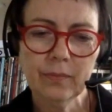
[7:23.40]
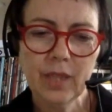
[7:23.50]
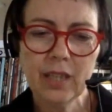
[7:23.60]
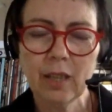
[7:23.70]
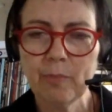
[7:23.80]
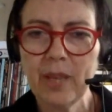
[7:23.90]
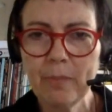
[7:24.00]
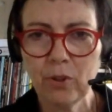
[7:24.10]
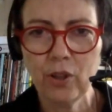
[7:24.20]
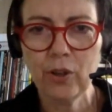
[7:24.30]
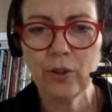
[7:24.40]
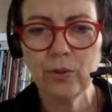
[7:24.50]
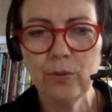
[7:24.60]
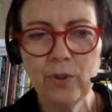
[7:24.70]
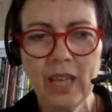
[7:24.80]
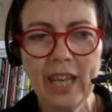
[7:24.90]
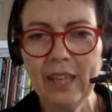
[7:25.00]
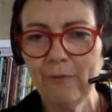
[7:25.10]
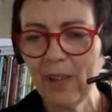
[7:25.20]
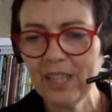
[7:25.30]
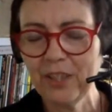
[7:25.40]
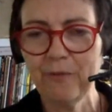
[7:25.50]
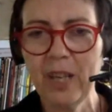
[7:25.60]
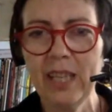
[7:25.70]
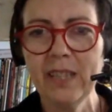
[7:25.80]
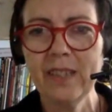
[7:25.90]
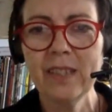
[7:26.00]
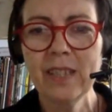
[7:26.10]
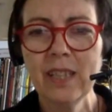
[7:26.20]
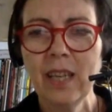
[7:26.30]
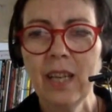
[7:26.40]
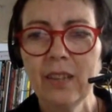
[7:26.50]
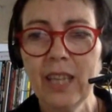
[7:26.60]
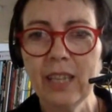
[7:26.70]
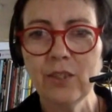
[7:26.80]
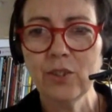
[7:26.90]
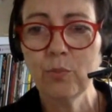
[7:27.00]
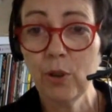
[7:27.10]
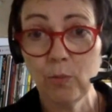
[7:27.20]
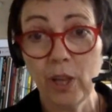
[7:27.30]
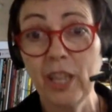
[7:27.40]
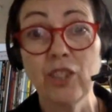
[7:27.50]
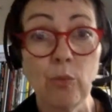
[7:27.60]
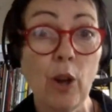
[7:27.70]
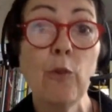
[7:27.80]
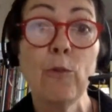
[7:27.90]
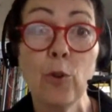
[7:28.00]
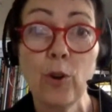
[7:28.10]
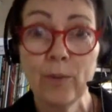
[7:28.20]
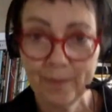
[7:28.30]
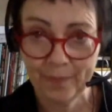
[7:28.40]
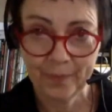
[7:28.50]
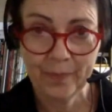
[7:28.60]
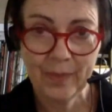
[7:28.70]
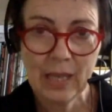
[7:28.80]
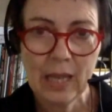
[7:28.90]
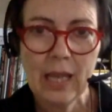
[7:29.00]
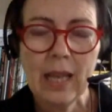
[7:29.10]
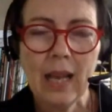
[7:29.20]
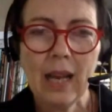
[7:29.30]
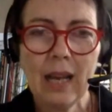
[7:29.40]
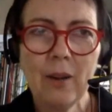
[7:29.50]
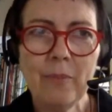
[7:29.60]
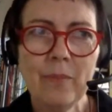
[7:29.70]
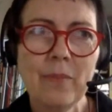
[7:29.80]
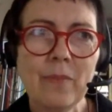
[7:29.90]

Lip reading: young people who in face-to-face things weren't working so well for. And